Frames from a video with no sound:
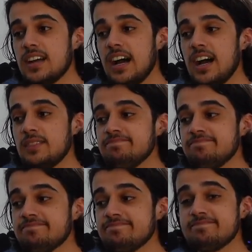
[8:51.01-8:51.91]

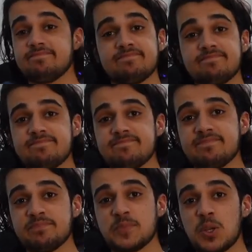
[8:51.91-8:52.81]

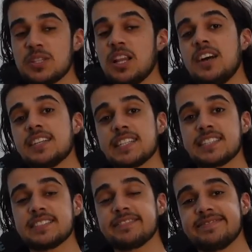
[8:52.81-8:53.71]
Good luck,
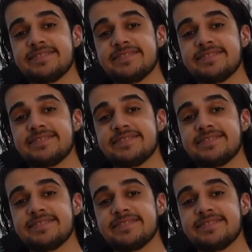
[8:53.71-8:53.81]
and